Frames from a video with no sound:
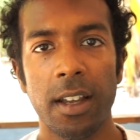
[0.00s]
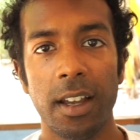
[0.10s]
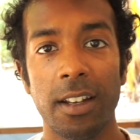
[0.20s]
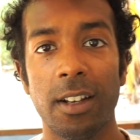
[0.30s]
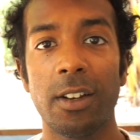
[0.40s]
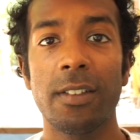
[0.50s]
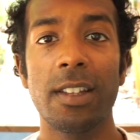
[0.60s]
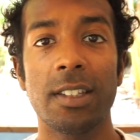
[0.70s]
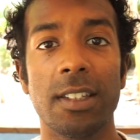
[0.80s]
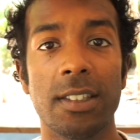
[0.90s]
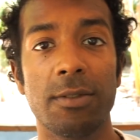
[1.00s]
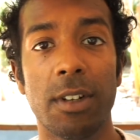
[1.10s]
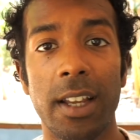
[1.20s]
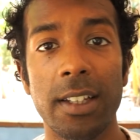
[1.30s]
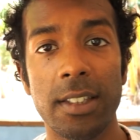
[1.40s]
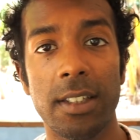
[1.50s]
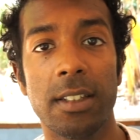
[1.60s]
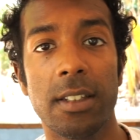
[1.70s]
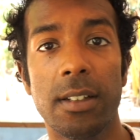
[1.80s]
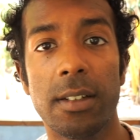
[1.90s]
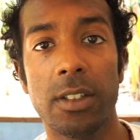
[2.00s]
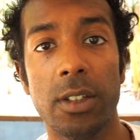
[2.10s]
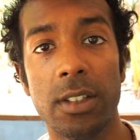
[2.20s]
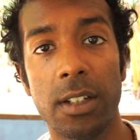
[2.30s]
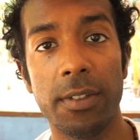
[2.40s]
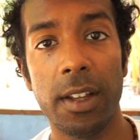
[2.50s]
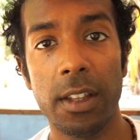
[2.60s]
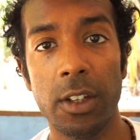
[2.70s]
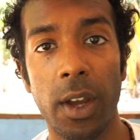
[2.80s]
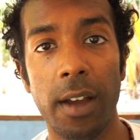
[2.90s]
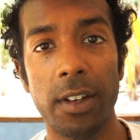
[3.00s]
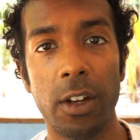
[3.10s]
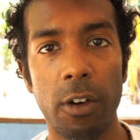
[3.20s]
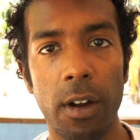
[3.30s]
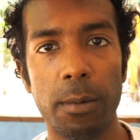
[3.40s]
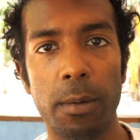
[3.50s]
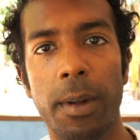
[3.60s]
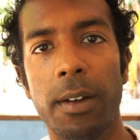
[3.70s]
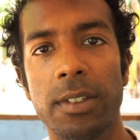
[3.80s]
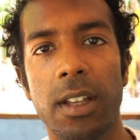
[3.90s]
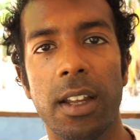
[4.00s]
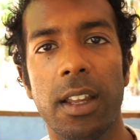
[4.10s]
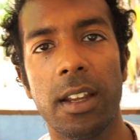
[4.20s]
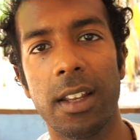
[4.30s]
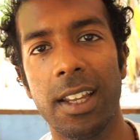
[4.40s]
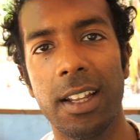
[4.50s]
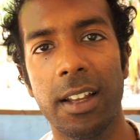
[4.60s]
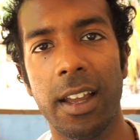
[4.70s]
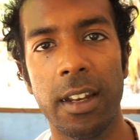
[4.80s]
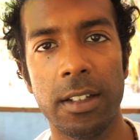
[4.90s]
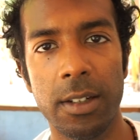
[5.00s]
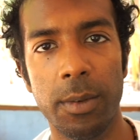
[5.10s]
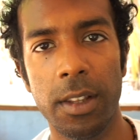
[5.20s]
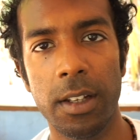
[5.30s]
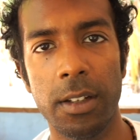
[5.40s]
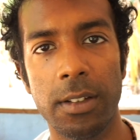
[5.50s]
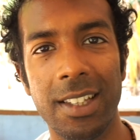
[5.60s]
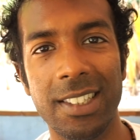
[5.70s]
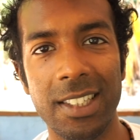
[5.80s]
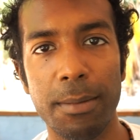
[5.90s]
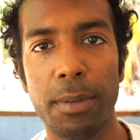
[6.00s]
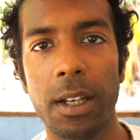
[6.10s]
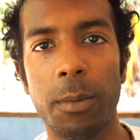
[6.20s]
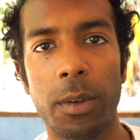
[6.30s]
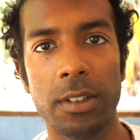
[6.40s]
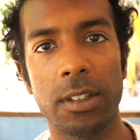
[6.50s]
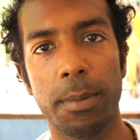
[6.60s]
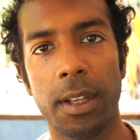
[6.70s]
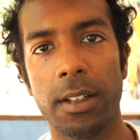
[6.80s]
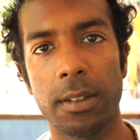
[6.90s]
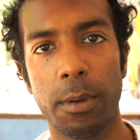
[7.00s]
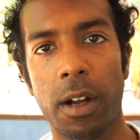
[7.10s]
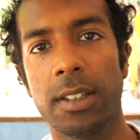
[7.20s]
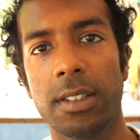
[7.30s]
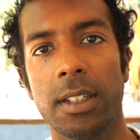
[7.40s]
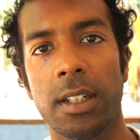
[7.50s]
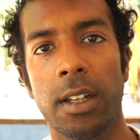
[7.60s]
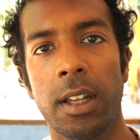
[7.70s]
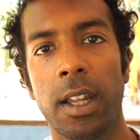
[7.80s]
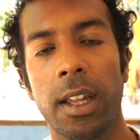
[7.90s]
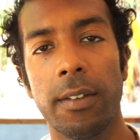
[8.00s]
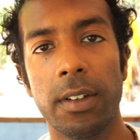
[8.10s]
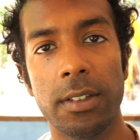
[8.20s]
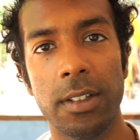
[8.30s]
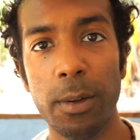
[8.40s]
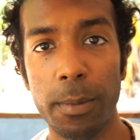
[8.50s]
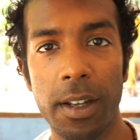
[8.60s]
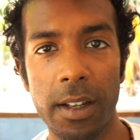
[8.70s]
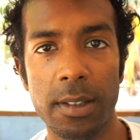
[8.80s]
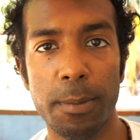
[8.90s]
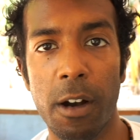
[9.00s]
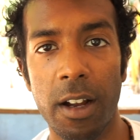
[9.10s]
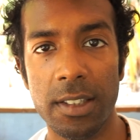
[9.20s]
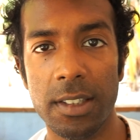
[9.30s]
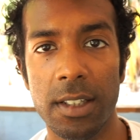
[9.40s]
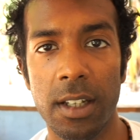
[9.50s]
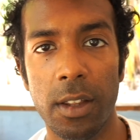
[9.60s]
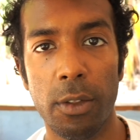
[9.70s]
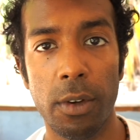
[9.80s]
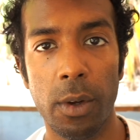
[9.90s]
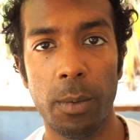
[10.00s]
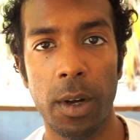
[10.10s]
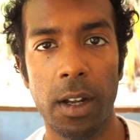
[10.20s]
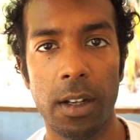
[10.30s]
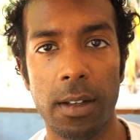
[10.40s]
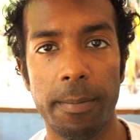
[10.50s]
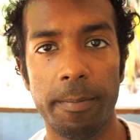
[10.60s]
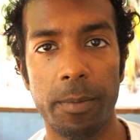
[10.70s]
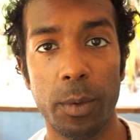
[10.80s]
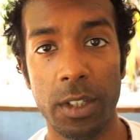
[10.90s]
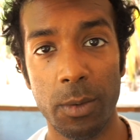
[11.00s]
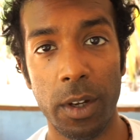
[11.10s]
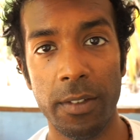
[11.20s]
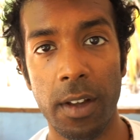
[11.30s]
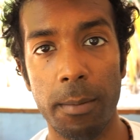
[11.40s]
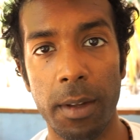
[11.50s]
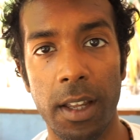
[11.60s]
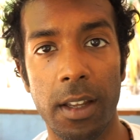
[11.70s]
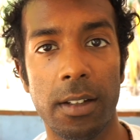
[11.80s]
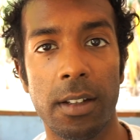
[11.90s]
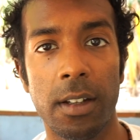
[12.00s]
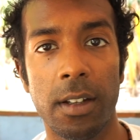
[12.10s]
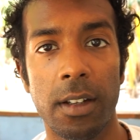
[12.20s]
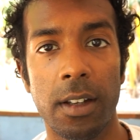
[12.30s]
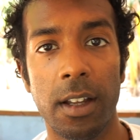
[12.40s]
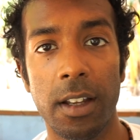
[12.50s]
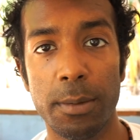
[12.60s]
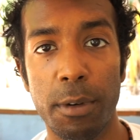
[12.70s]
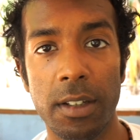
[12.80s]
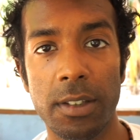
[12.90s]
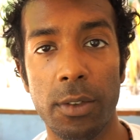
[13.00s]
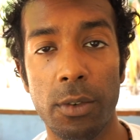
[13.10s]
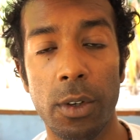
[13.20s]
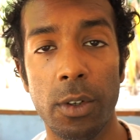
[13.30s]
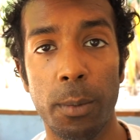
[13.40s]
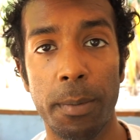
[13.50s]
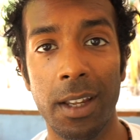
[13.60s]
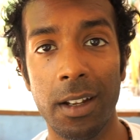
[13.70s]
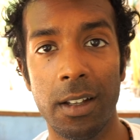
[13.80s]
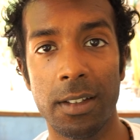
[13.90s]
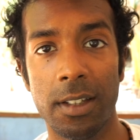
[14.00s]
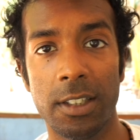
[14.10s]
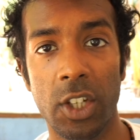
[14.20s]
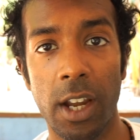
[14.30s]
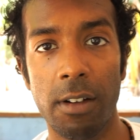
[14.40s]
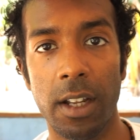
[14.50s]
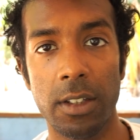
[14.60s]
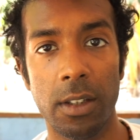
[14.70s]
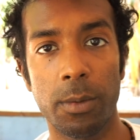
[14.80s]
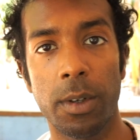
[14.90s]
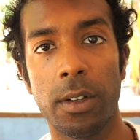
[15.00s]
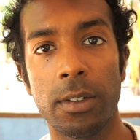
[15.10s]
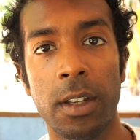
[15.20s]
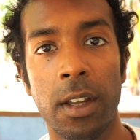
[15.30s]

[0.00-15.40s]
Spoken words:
And a lot of this is related due to the fact that you have an incredible amount of psychic and healing energy within you that simply wants to be expressed. If it is not being expressed through your work, which is why you come here, expressed through your beingness, sharing it to the world,